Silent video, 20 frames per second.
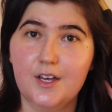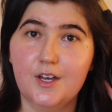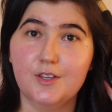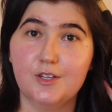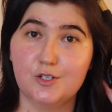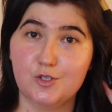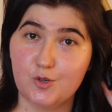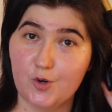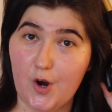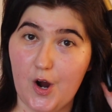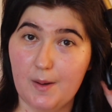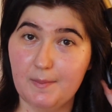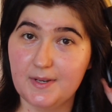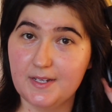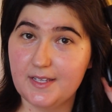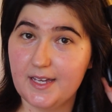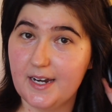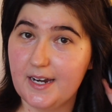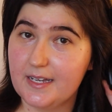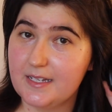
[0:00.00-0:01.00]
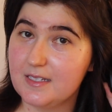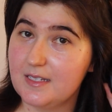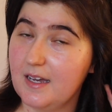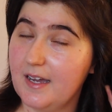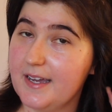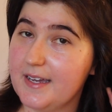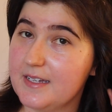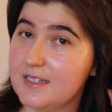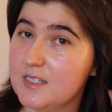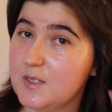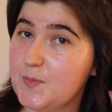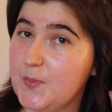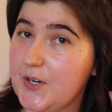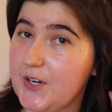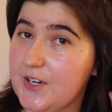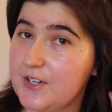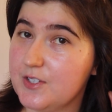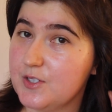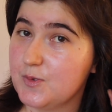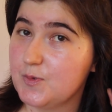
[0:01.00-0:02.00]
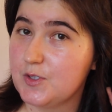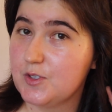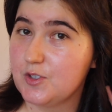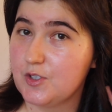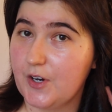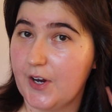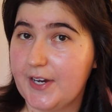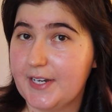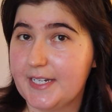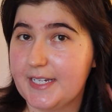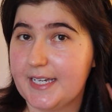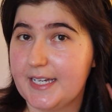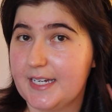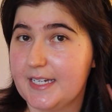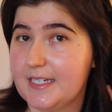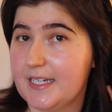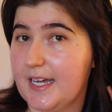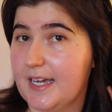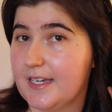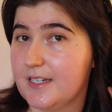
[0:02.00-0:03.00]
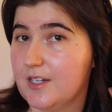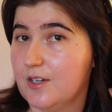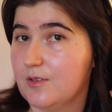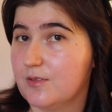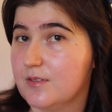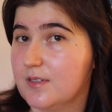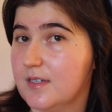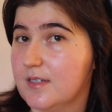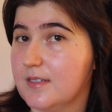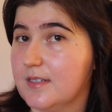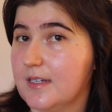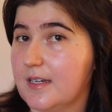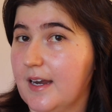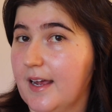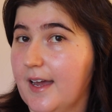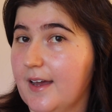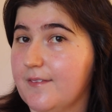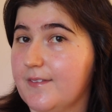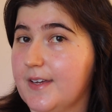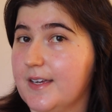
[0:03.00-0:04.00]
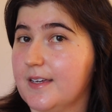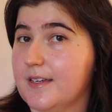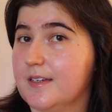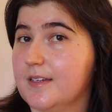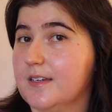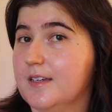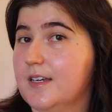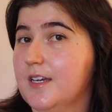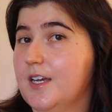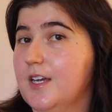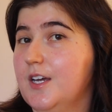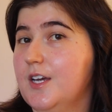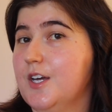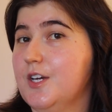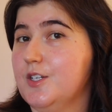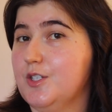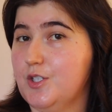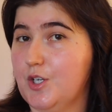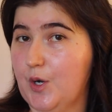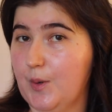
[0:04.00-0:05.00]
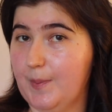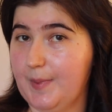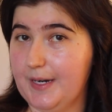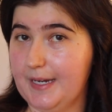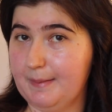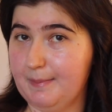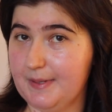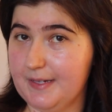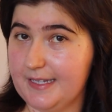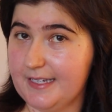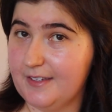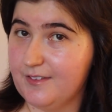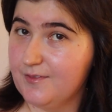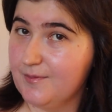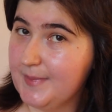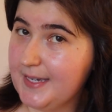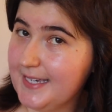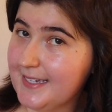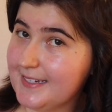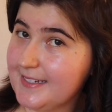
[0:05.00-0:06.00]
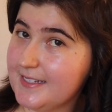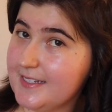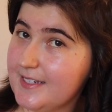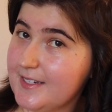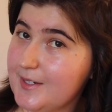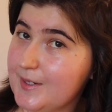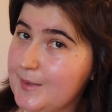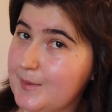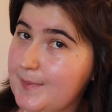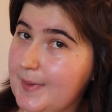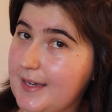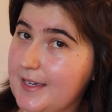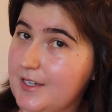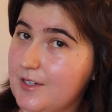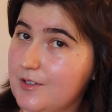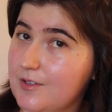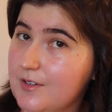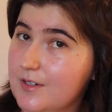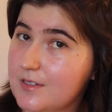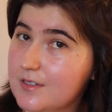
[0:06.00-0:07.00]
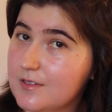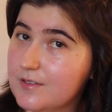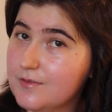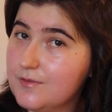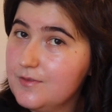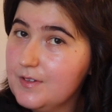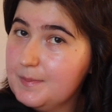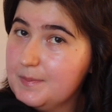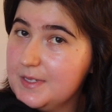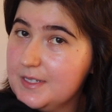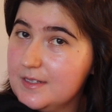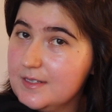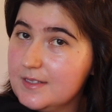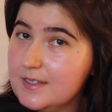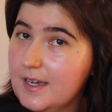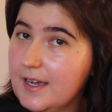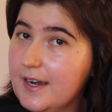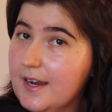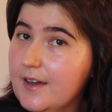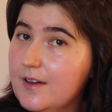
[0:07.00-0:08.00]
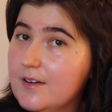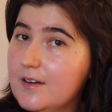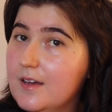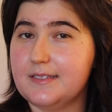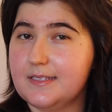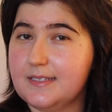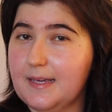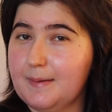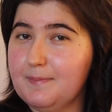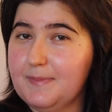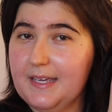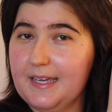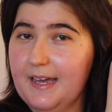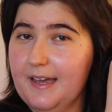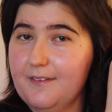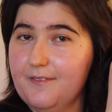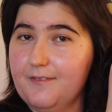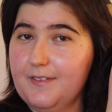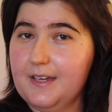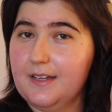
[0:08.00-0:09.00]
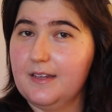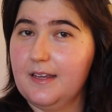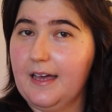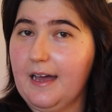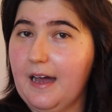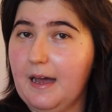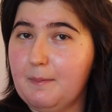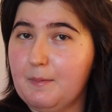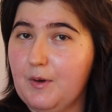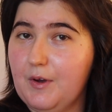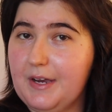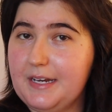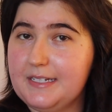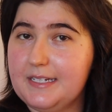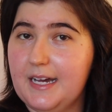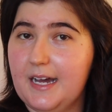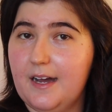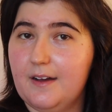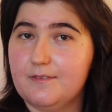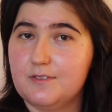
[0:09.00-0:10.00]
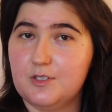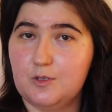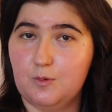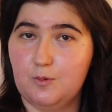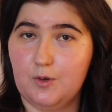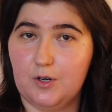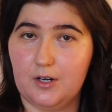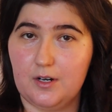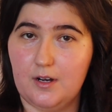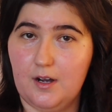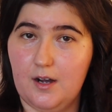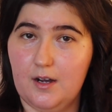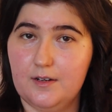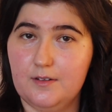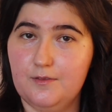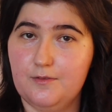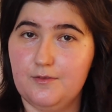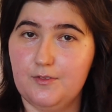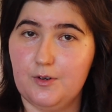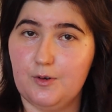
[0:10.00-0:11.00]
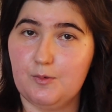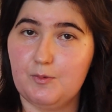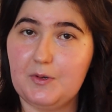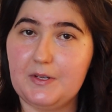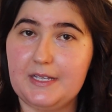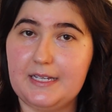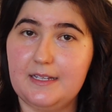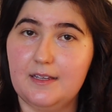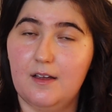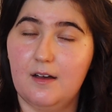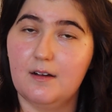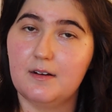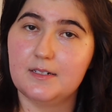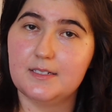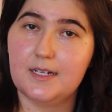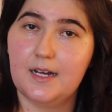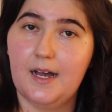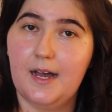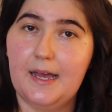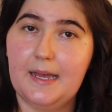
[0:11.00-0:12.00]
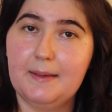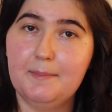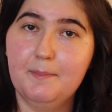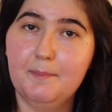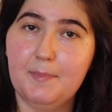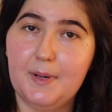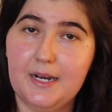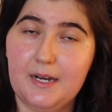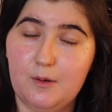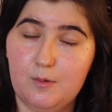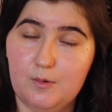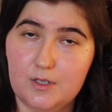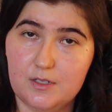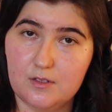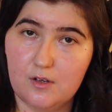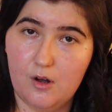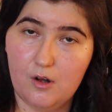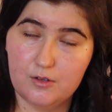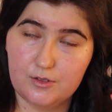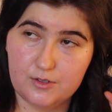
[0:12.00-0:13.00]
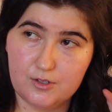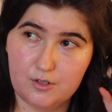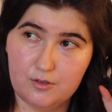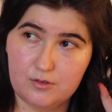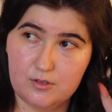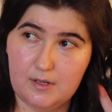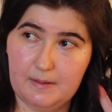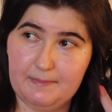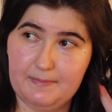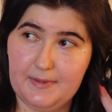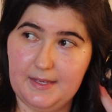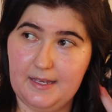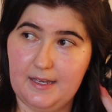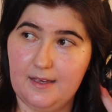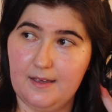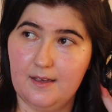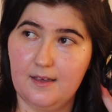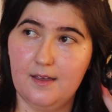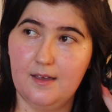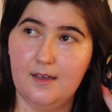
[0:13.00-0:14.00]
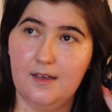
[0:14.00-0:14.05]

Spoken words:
the trauma that I experienced with trying to get a diagnosis and having nobody believe me until my uterus flipped inside out. That's something I feel like I'm going to have to work on for a really long time, but it was also something